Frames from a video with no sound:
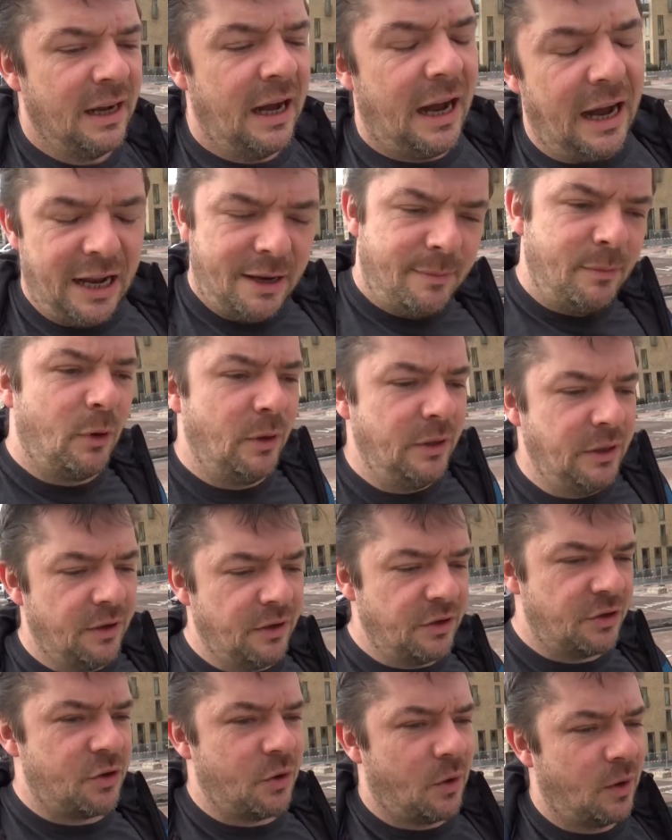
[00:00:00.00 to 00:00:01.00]
I am going to
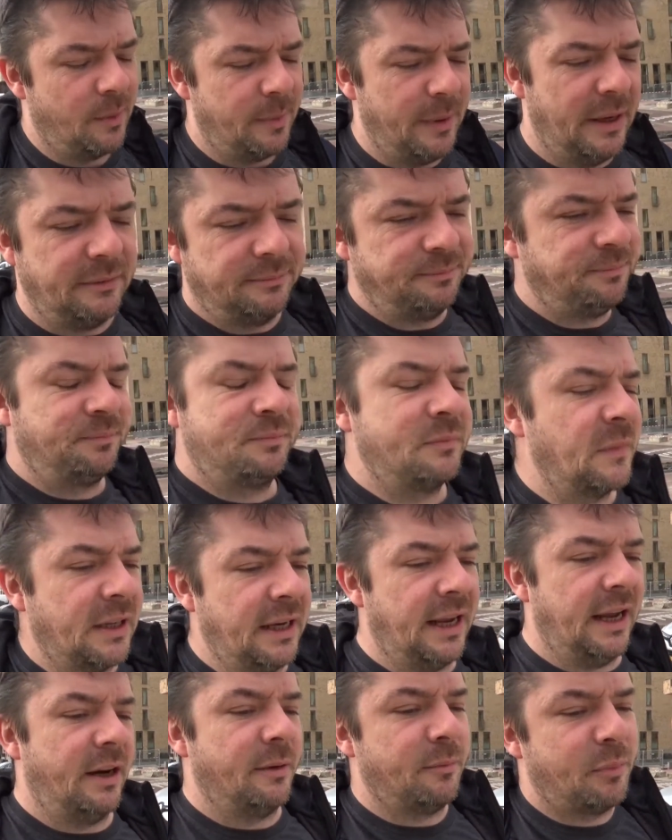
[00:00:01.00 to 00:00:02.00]
the store, but
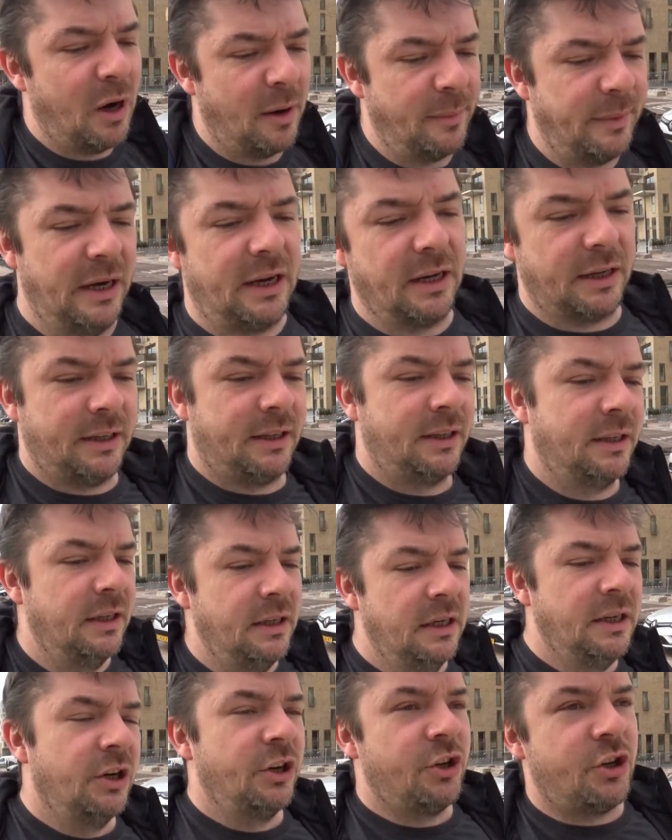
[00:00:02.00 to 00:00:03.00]
again, I'm probably not going to
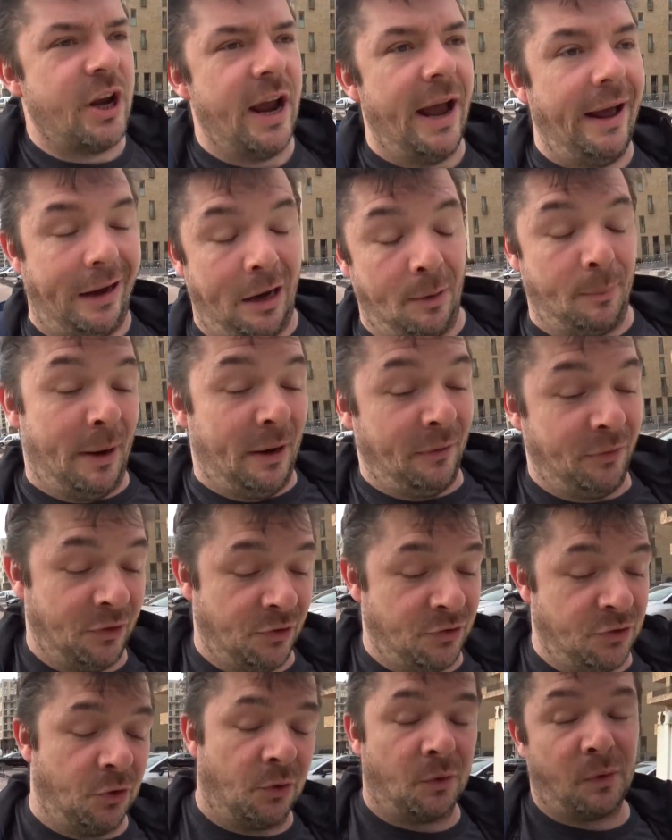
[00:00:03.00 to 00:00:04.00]
chat about the
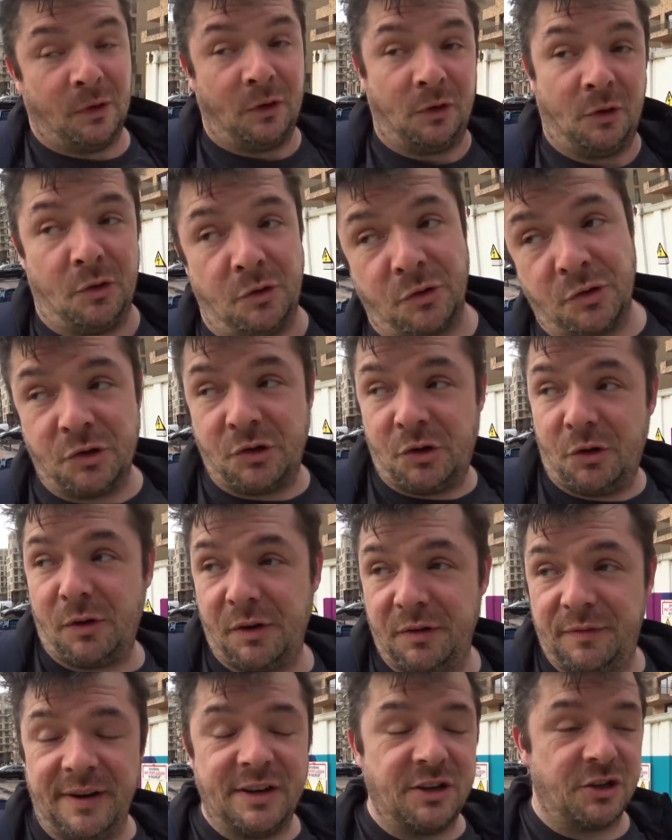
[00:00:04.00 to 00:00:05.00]
store and grocery store
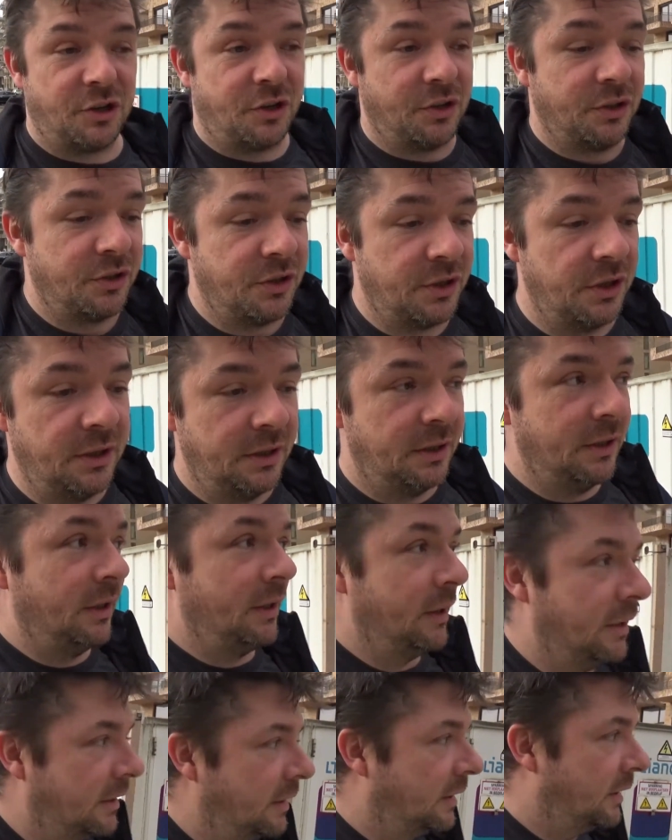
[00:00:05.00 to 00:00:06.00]
adventures.
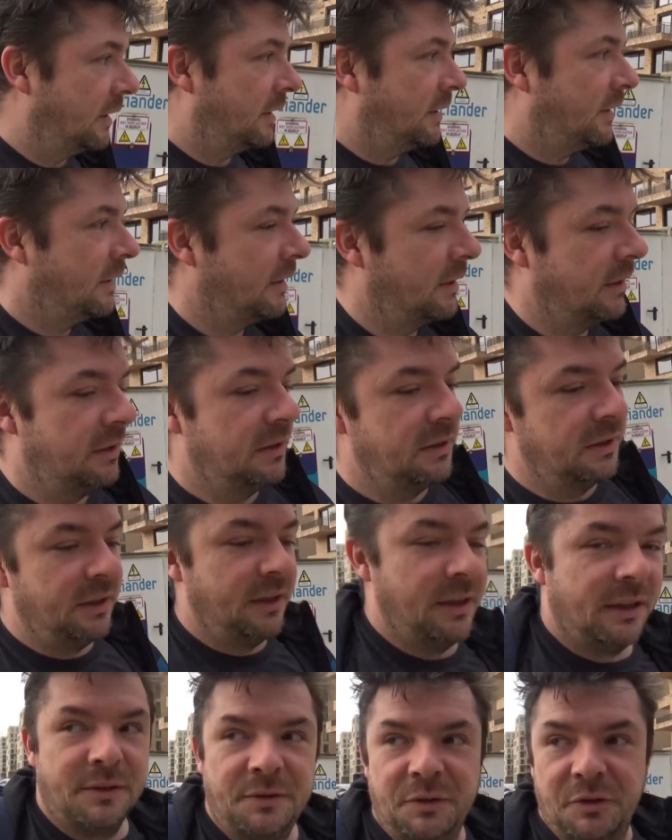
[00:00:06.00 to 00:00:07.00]

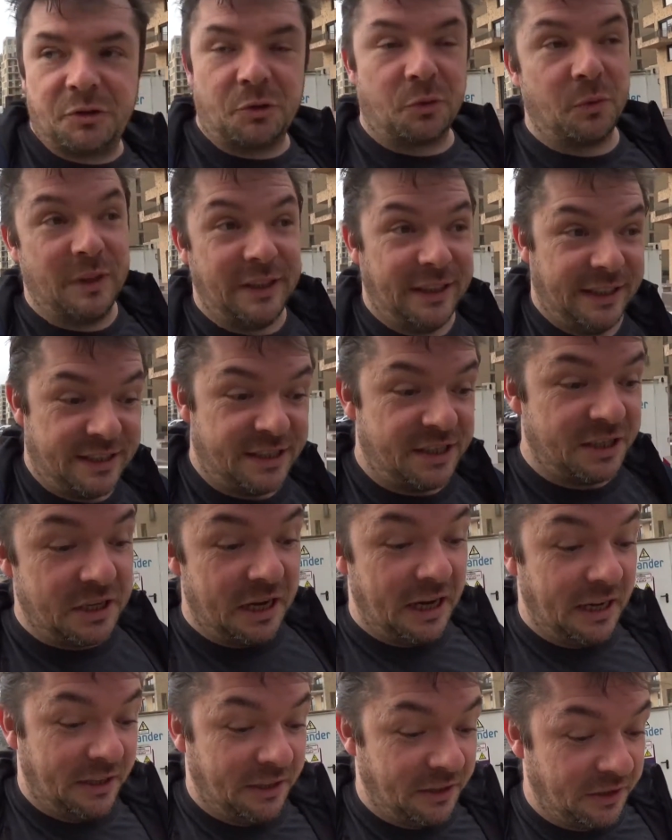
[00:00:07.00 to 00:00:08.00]
That was a really
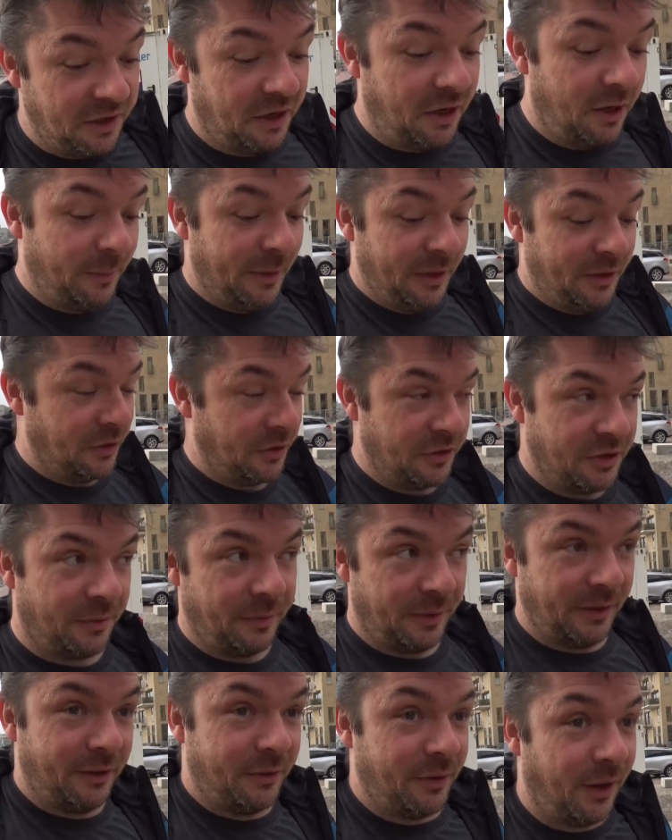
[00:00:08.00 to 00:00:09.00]
scathing comment or
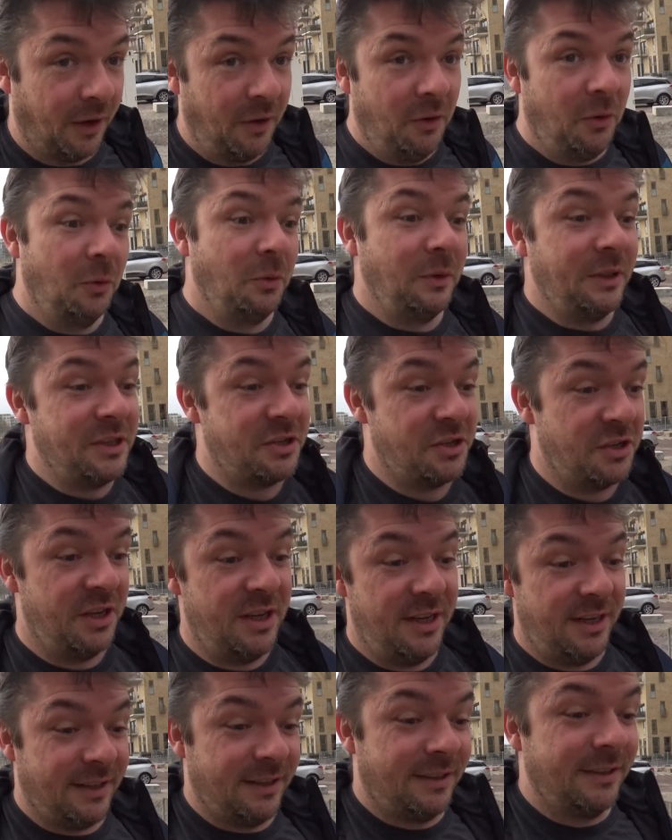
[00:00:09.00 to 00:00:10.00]
something. I was like, holy
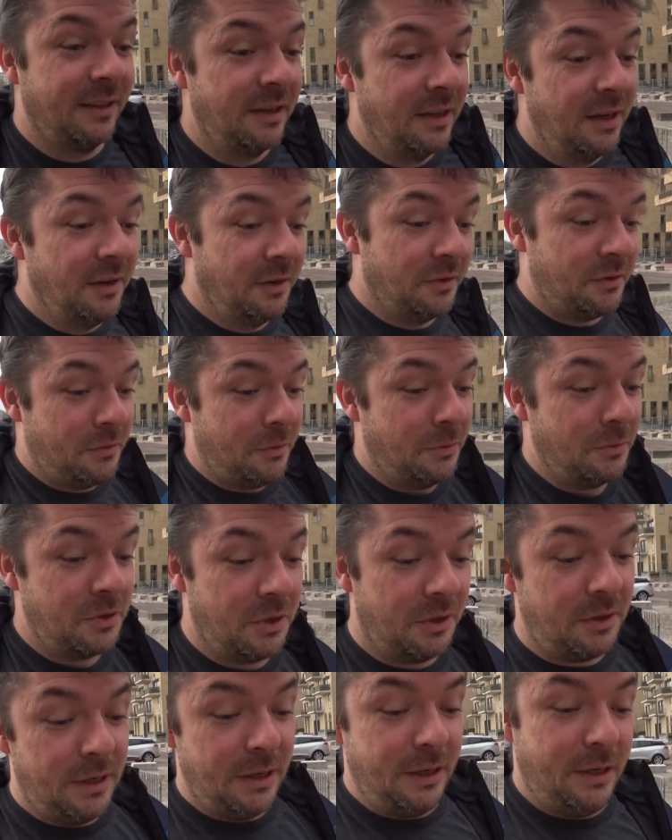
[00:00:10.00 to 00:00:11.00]
shit, so
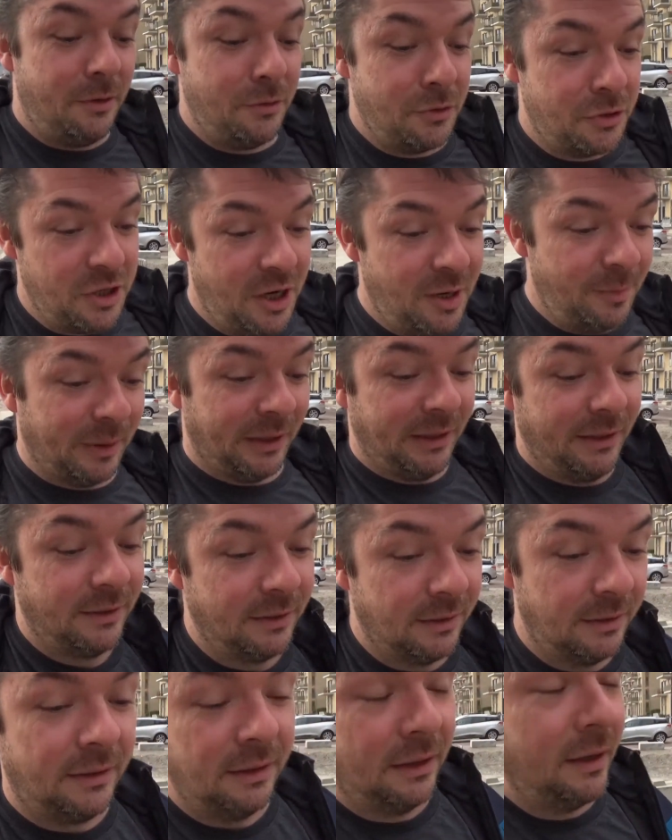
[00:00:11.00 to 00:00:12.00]
sorry I go shopping.
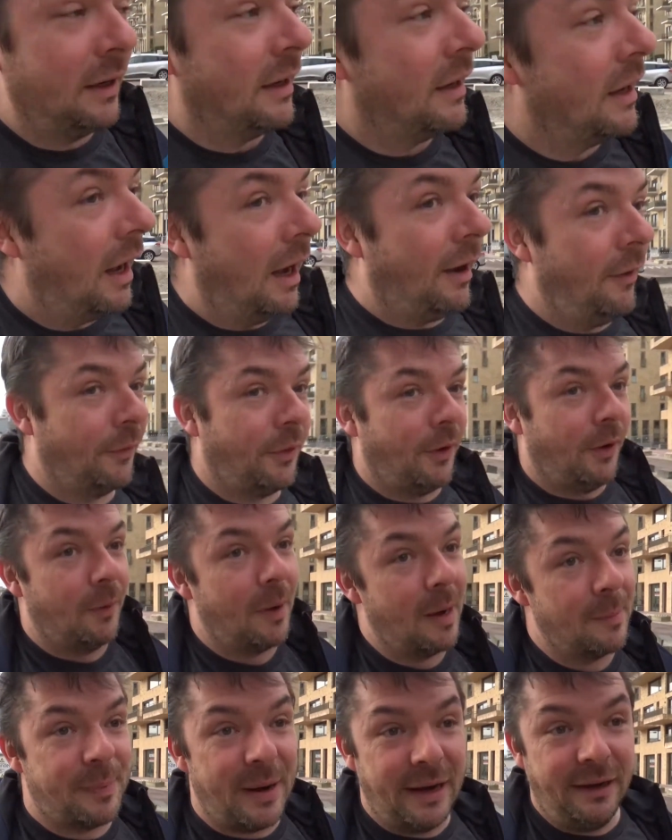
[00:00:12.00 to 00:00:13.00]
Although
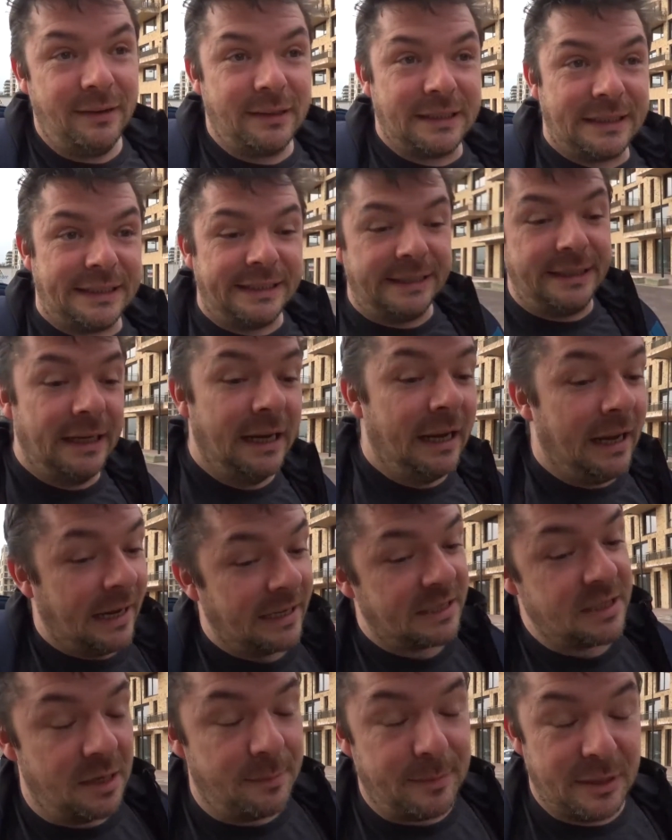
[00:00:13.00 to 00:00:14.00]
apparently, I
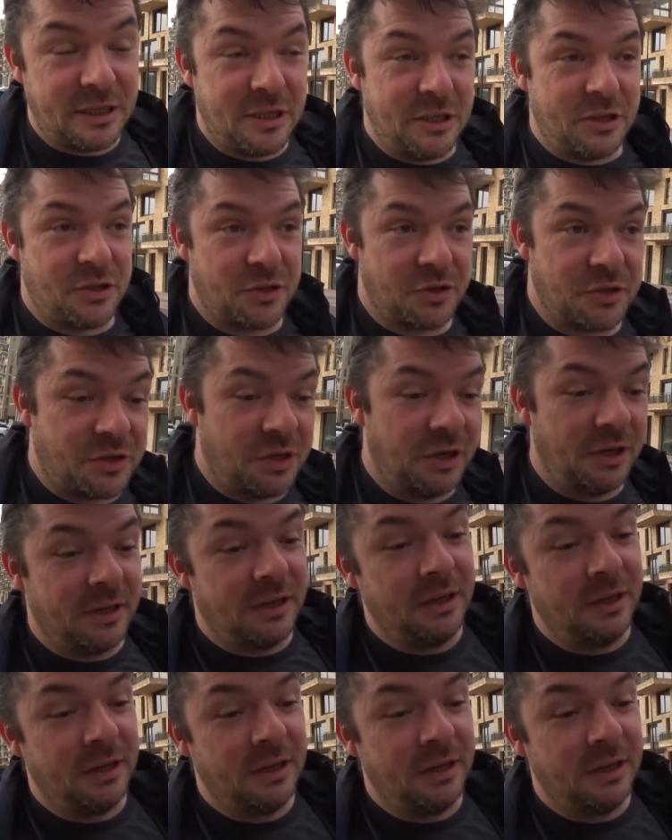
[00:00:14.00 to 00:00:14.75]
saw my sister's